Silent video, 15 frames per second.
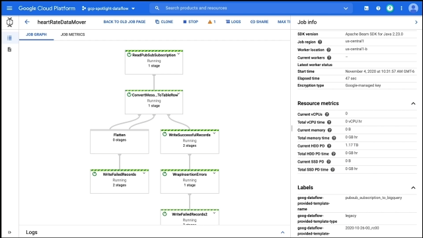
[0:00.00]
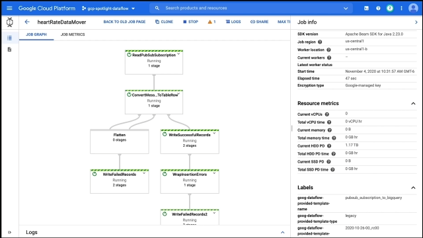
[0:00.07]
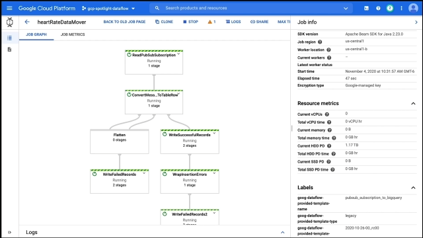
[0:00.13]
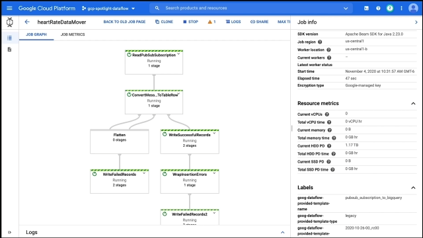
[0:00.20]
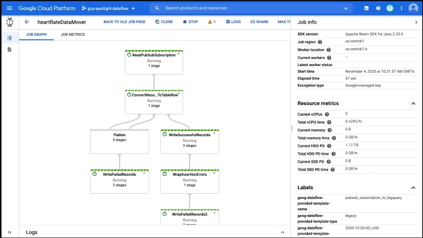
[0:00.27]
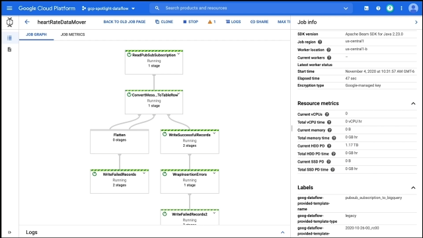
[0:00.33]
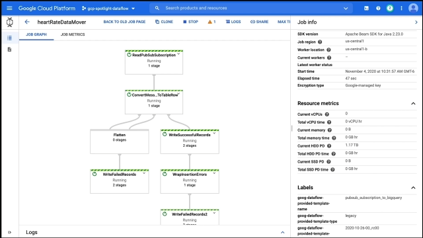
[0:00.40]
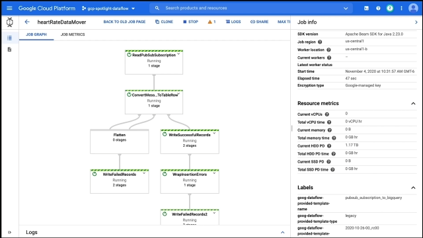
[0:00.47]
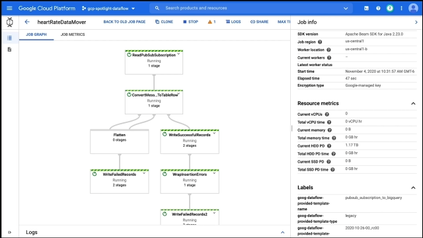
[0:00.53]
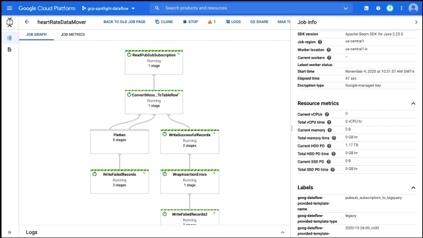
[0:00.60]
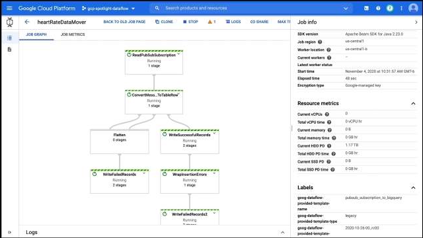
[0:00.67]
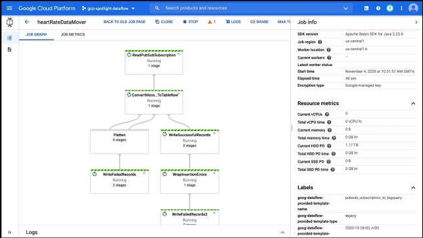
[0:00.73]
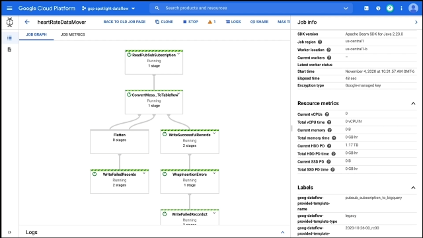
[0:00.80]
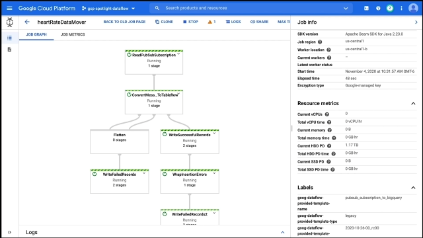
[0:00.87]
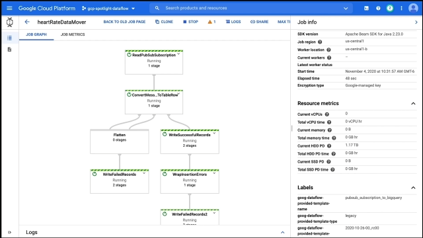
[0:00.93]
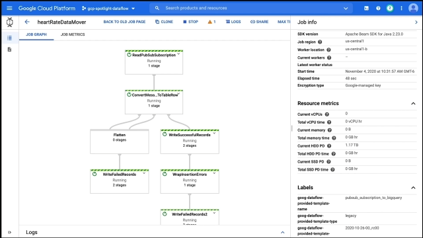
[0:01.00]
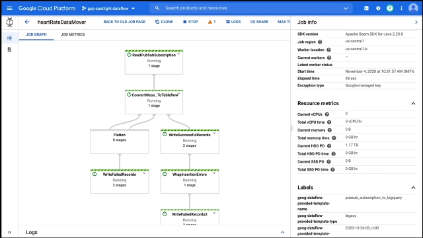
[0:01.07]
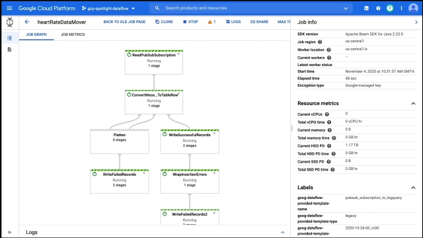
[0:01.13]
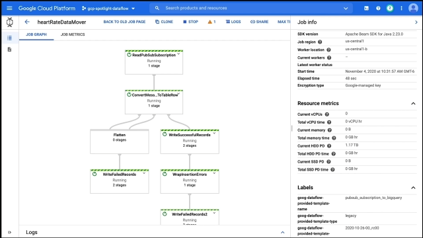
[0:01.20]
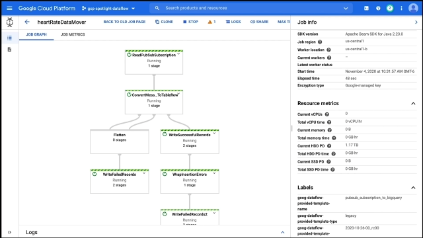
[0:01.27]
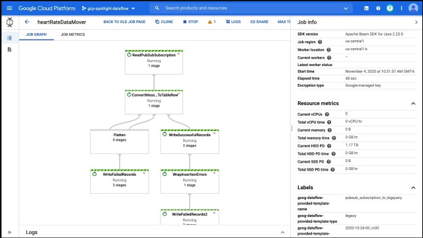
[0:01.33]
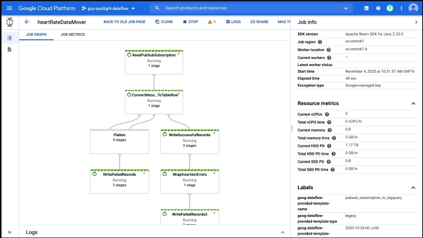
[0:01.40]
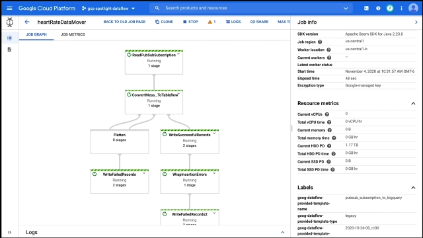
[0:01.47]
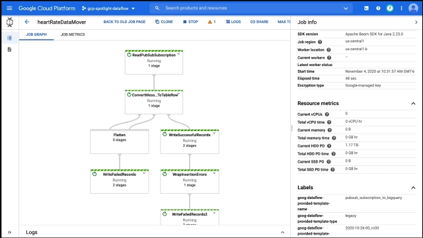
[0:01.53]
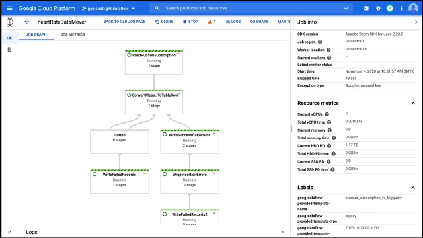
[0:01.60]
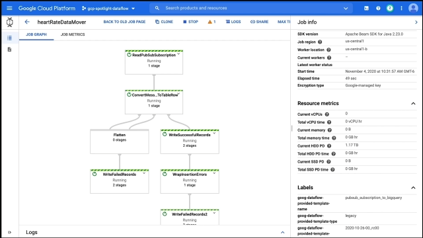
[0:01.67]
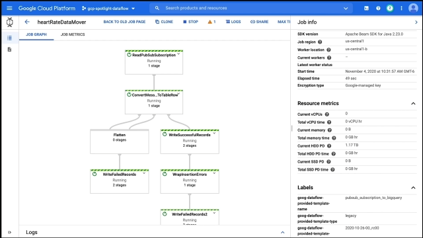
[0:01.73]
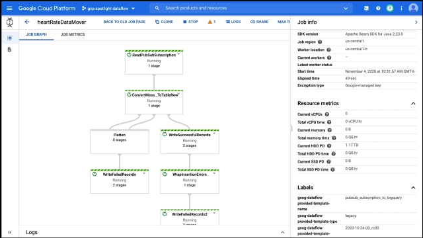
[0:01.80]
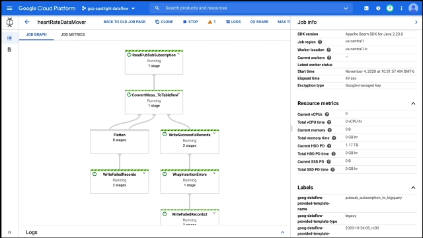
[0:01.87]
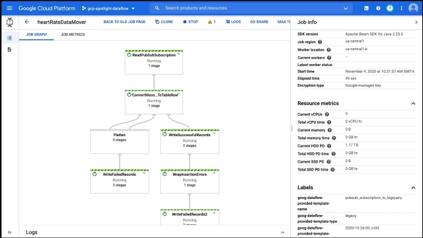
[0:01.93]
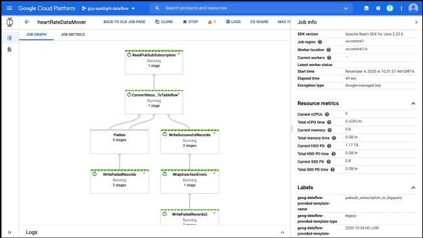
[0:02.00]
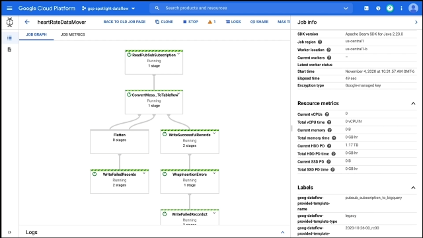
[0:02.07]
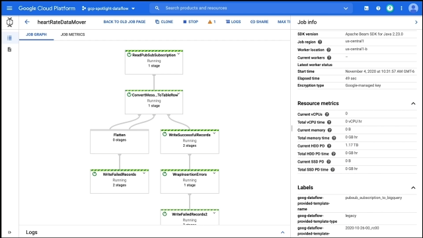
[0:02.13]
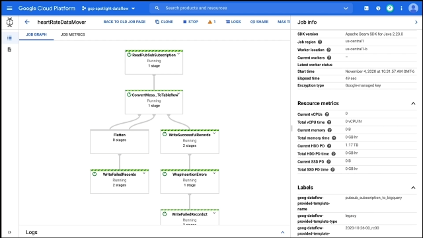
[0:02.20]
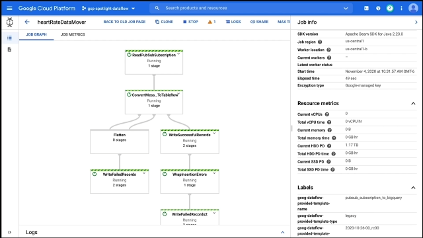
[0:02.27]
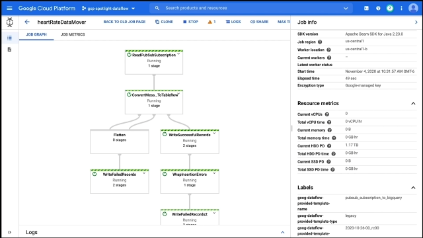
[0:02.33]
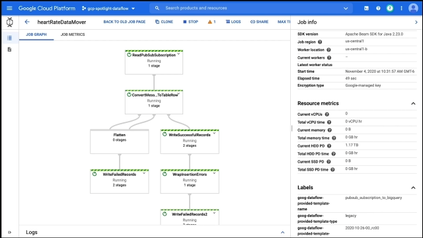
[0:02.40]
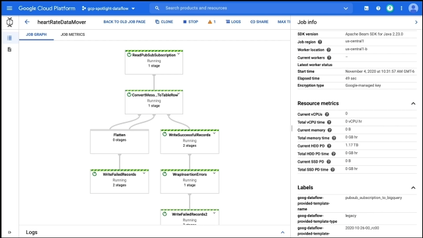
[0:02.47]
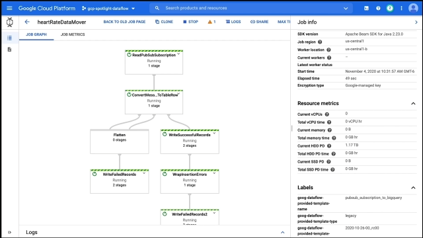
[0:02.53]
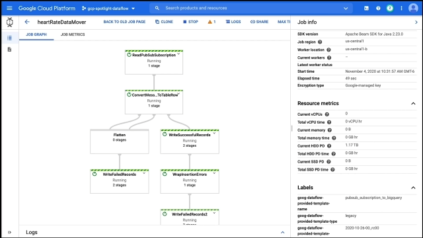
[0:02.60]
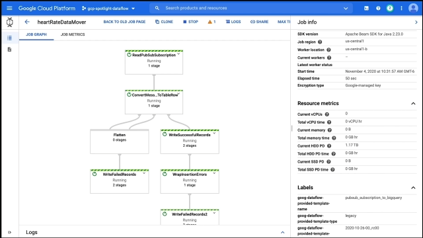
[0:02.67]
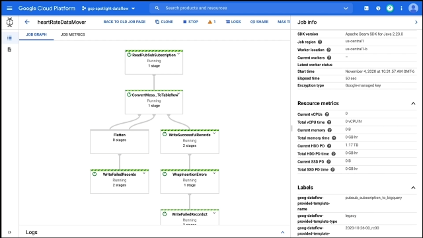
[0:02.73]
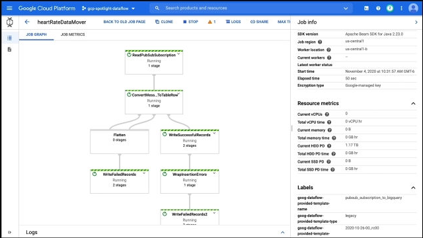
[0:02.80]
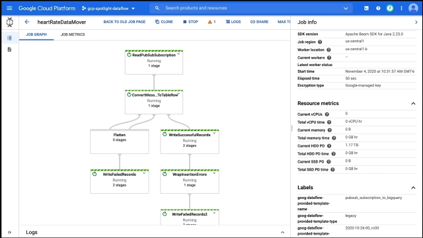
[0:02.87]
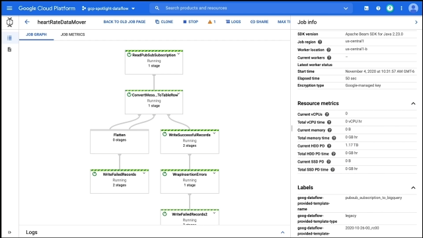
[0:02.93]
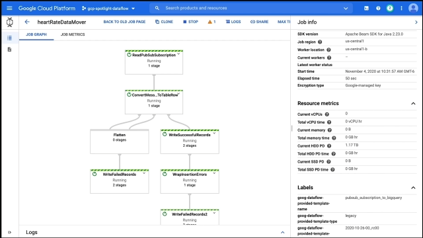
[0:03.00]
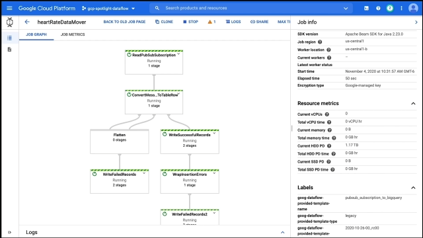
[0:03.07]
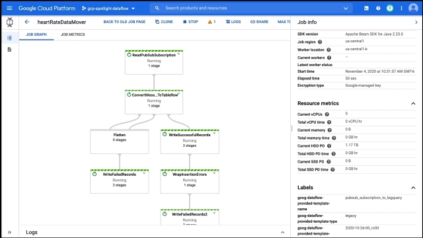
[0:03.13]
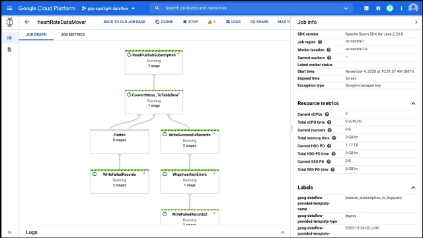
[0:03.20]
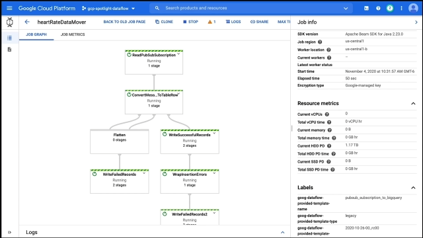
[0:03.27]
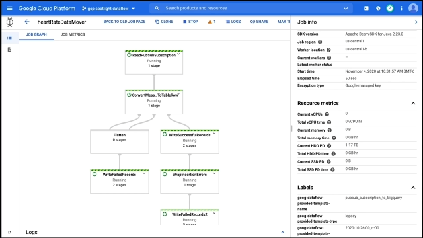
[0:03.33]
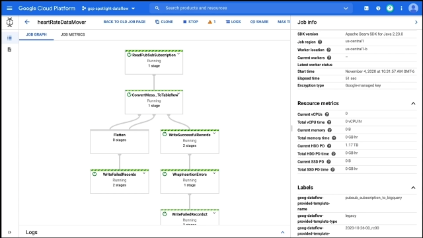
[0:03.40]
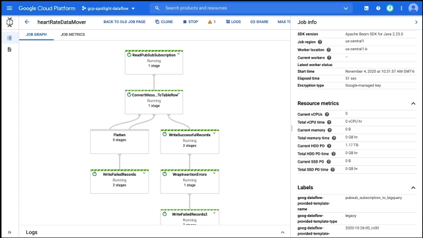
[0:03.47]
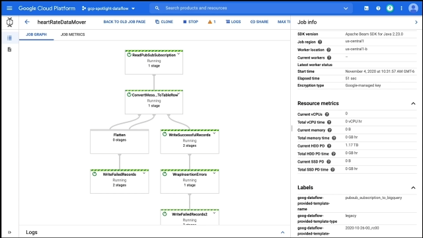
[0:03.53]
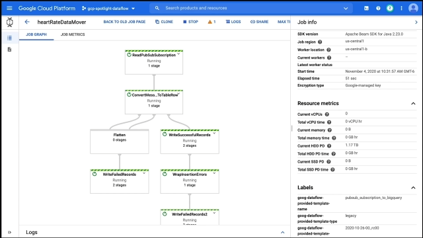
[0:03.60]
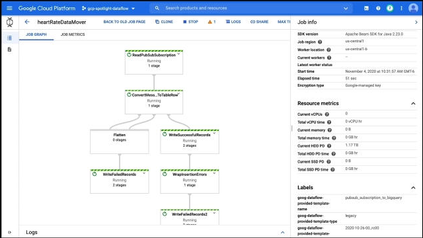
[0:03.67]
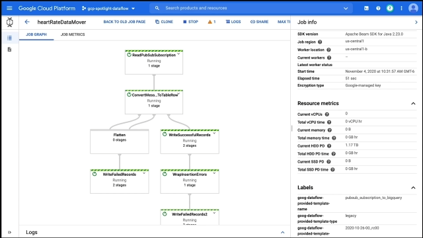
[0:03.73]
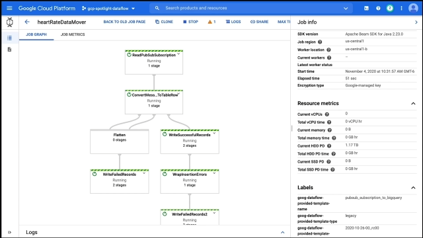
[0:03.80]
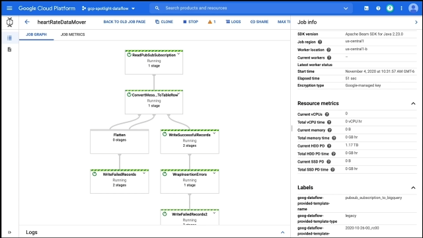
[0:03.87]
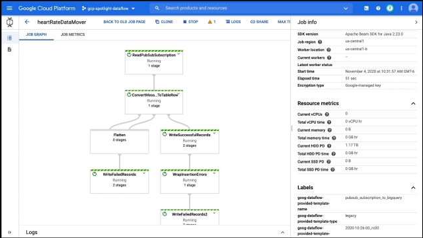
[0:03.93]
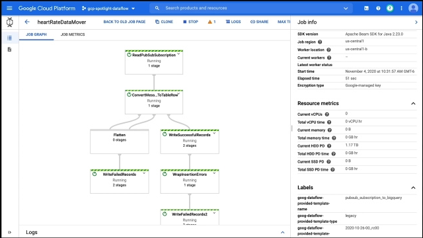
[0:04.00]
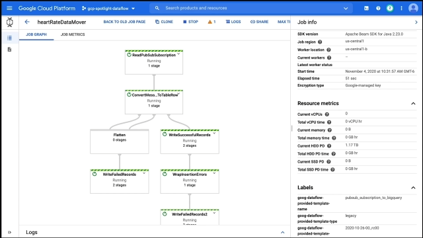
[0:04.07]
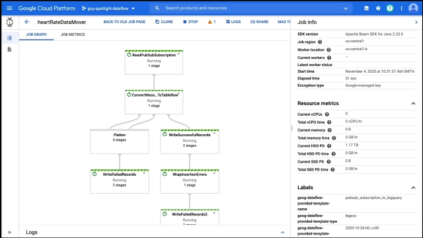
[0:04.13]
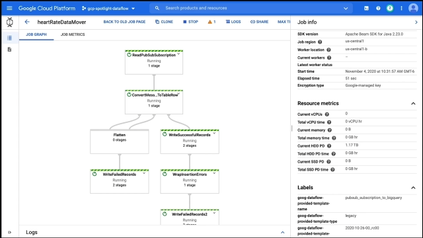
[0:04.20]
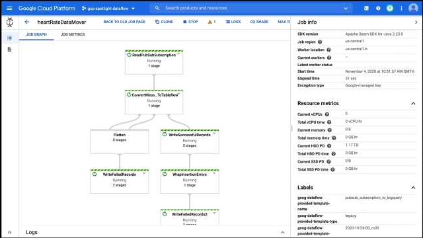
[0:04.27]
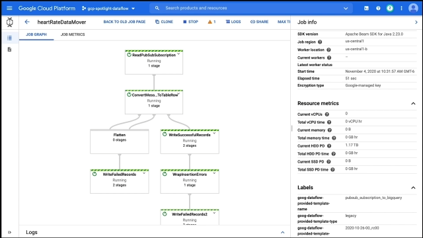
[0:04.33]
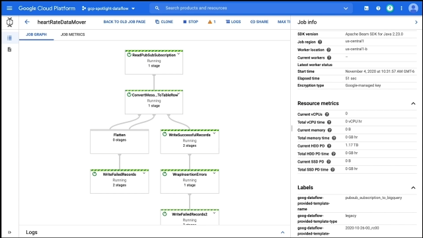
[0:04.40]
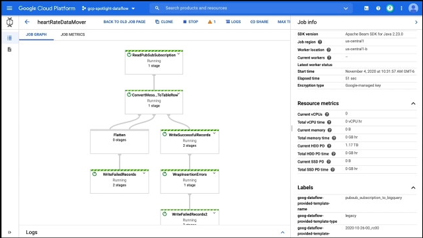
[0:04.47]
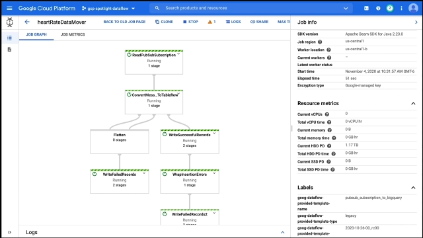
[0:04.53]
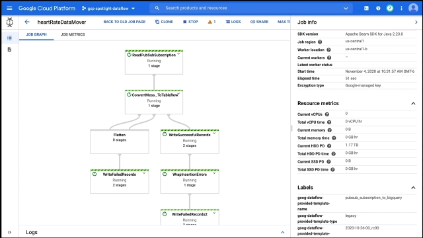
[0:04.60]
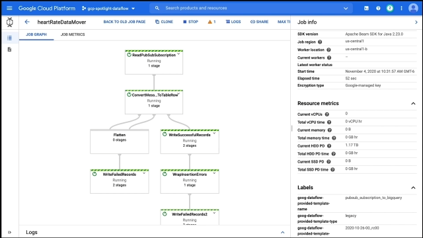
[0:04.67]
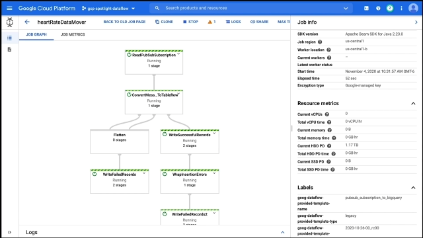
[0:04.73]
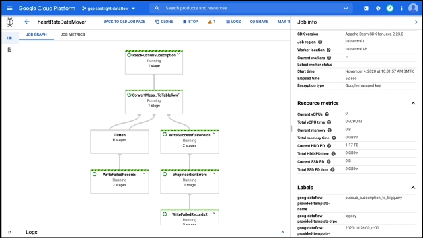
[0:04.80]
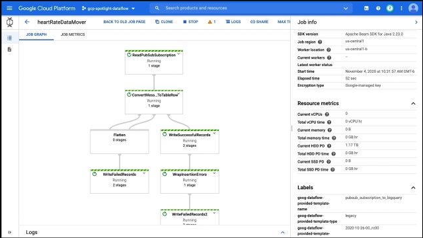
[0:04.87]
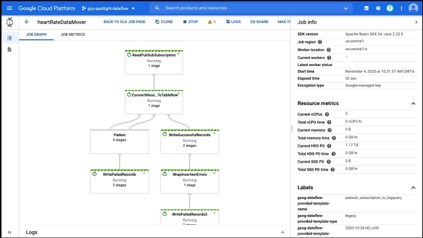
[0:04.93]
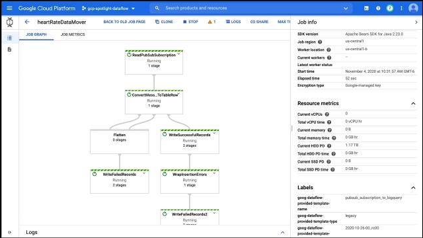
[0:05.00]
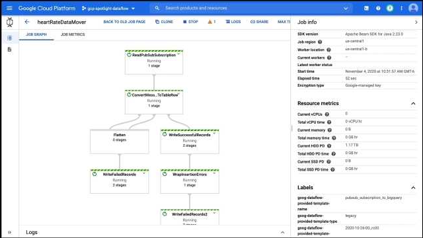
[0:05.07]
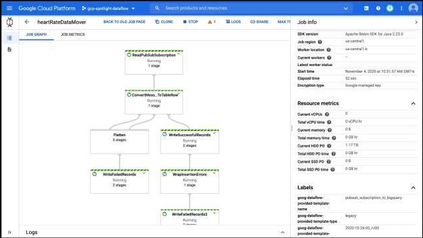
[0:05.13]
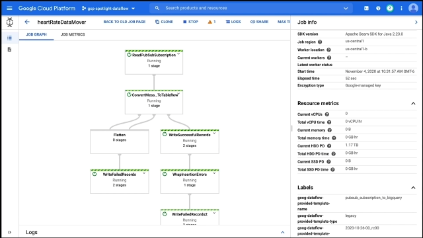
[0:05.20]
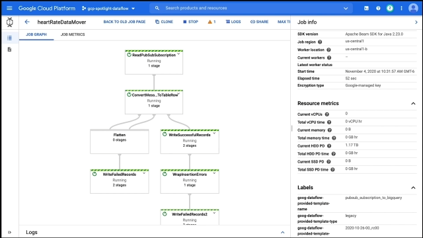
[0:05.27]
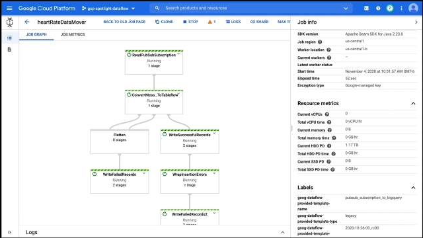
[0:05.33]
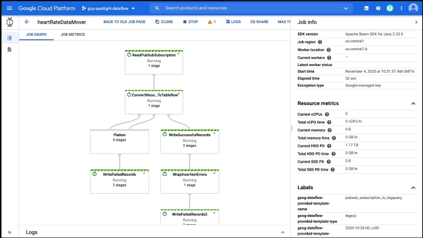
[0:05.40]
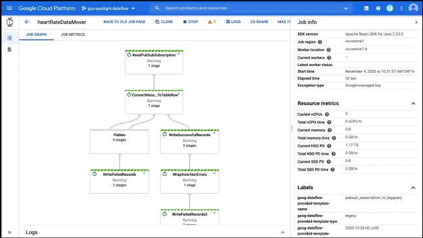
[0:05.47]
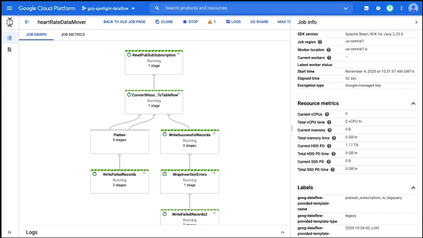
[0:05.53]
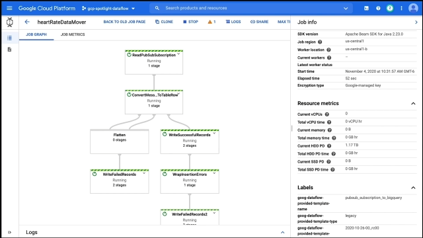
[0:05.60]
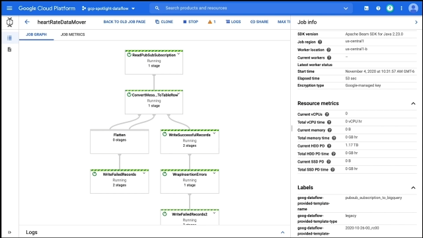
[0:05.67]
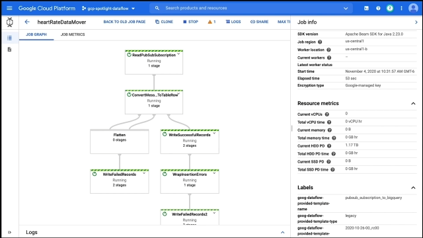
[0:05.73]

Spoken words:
Nobody's mouth can be seen.